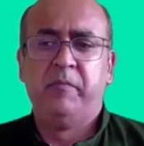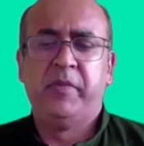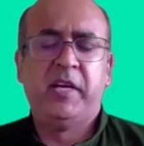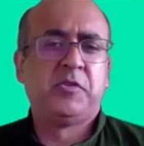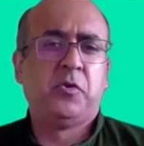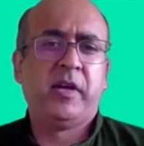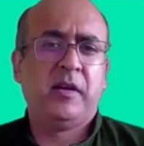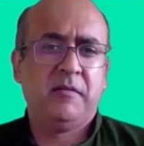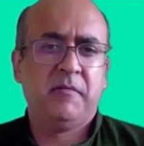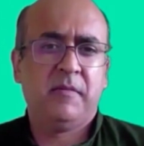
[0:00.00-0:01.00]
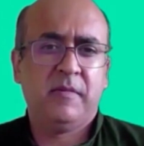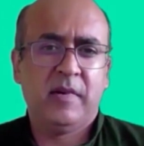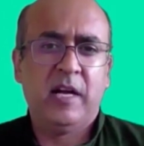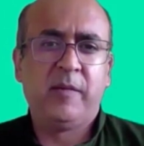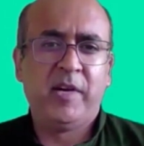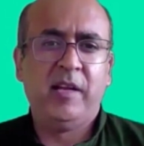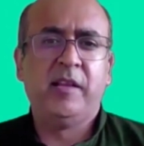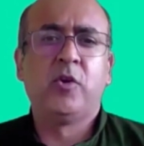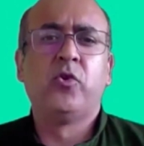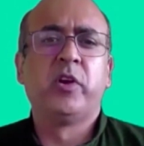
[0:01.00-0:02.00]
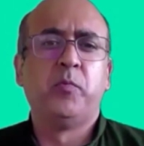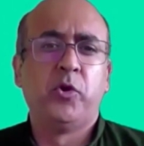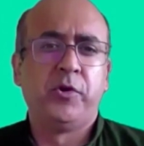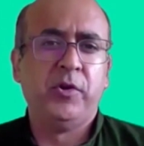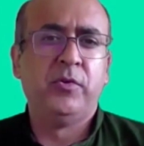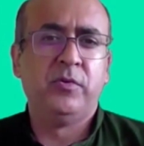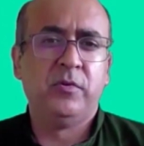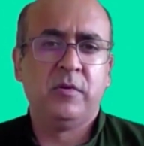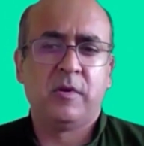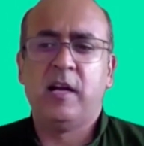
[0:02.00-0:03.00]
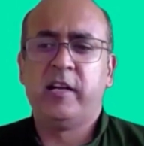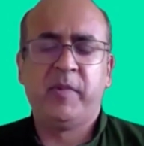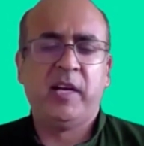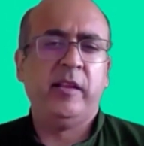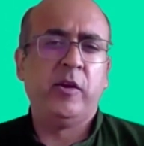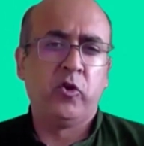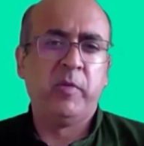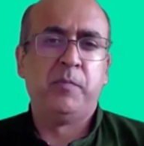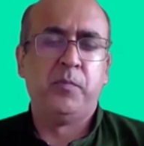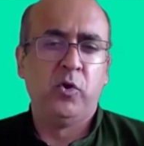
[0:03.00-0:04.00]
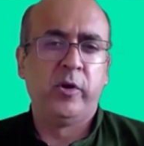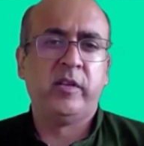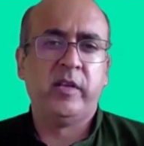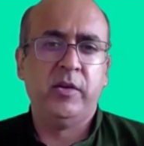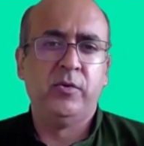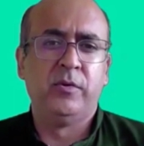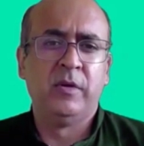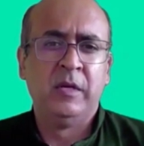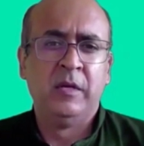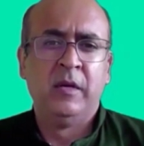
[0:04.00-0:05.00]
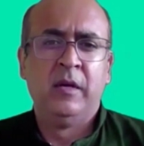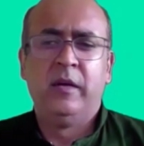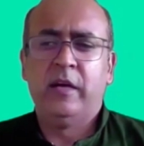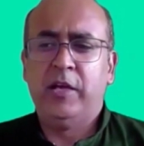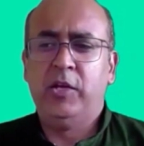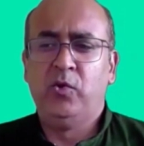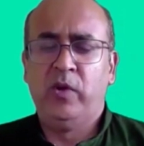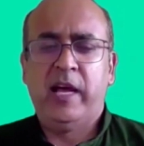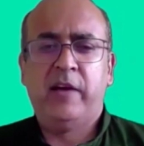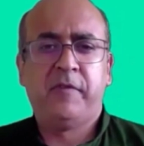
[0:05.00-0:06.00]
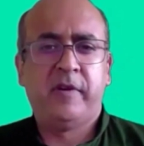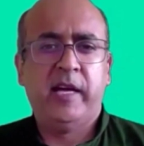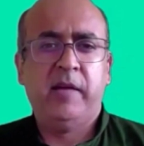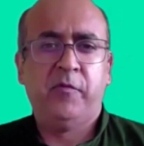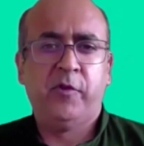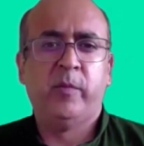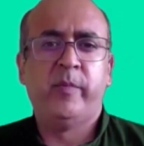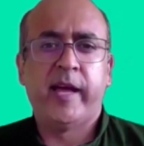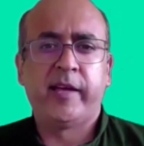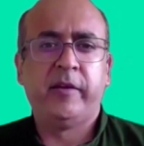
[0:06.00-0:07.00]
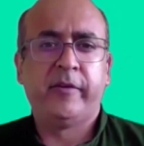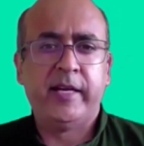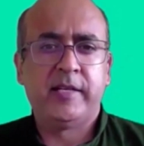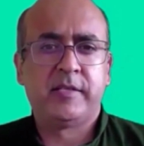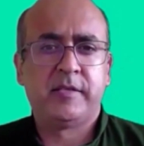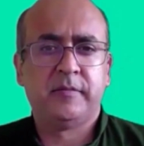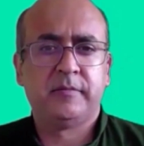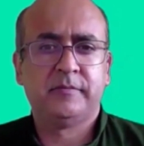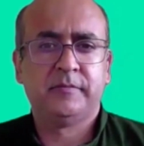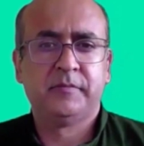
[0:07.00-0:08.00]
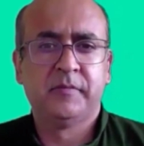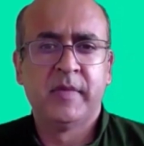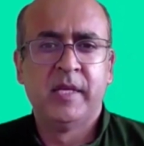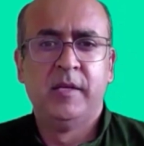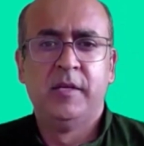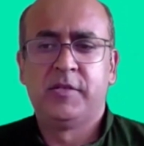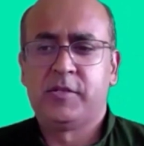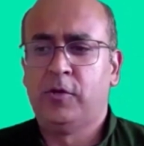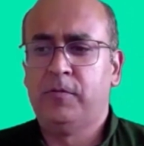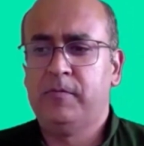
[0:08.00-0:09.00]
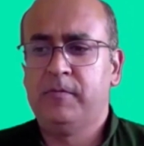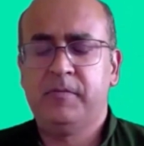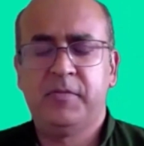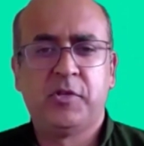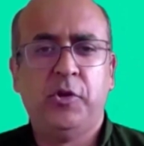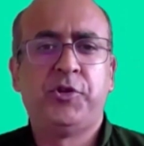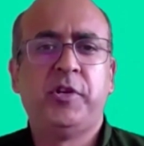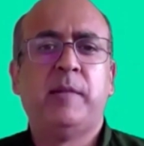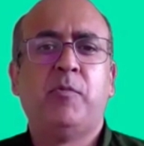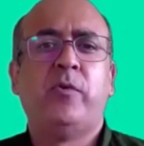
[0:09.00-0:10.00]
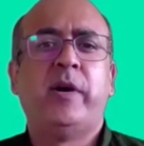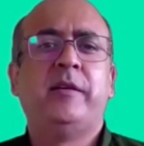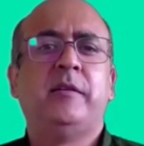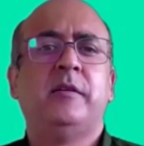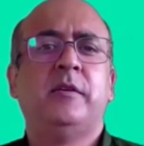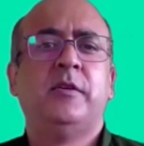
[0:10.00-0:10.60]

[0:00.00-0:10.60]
but it's okay. Ultimately, they're going to report to you, or ultimately they're going to be poorer than you, and you will have time for your bragging rights. So, solution number 1